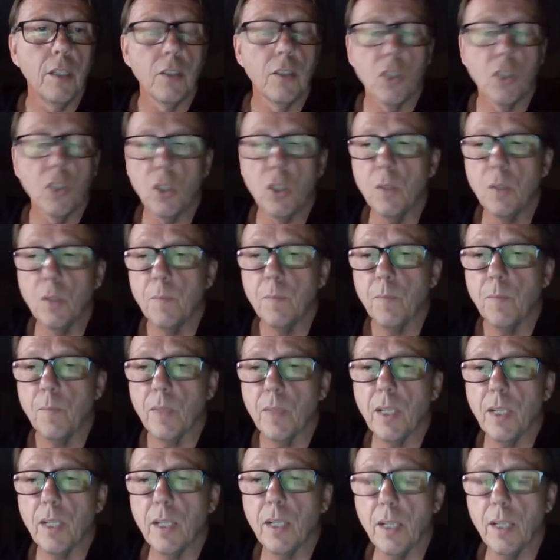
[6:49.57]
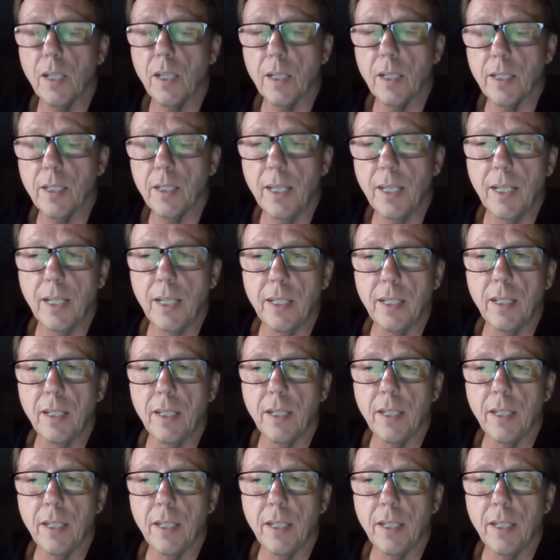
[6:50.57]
So again,